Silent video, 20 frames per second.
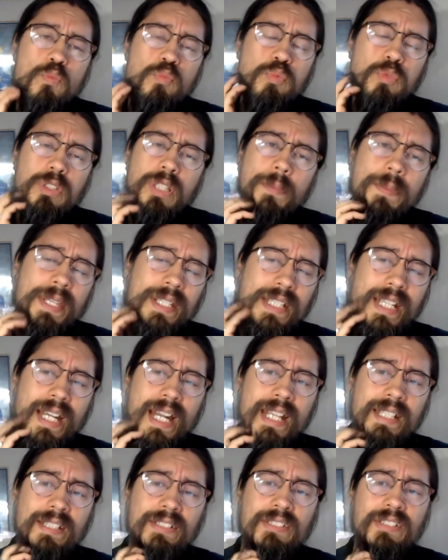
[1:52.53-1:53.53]
something that
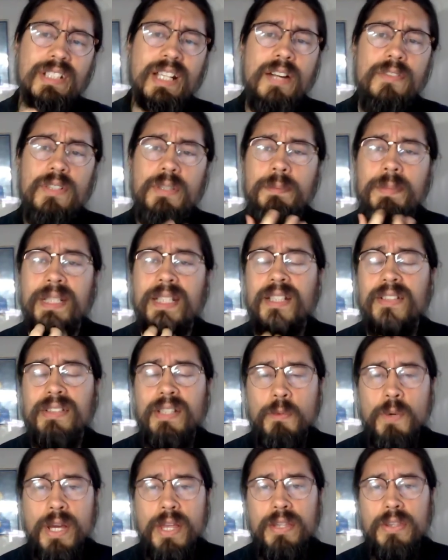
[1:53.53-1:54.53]
I discovered because I
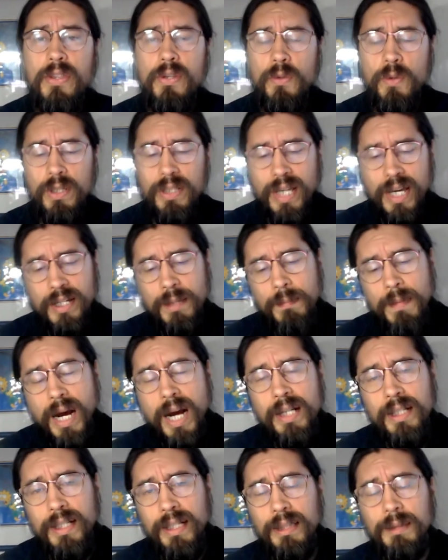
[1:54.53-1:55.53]
went through a lot of
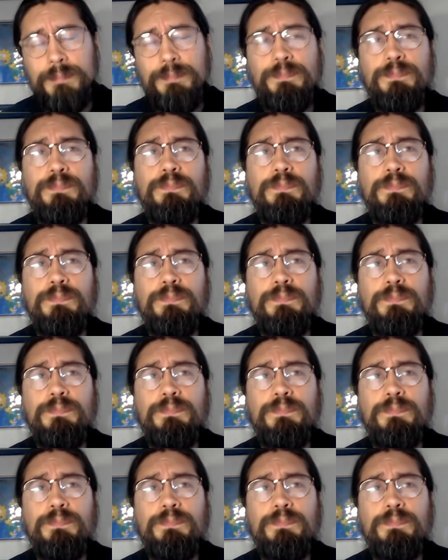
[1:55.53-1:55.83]
manga,